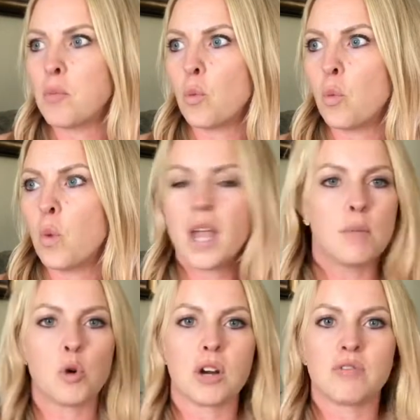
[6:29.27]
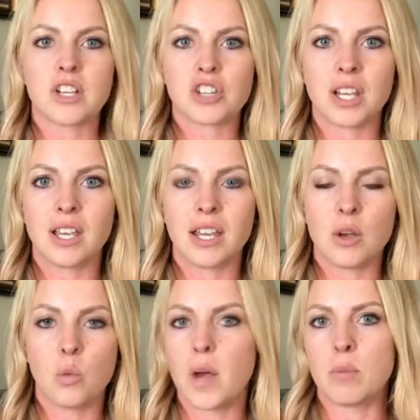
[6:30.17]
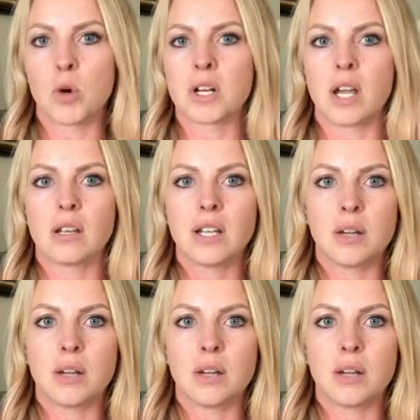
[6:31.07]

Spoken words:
way more efficient and getting way more done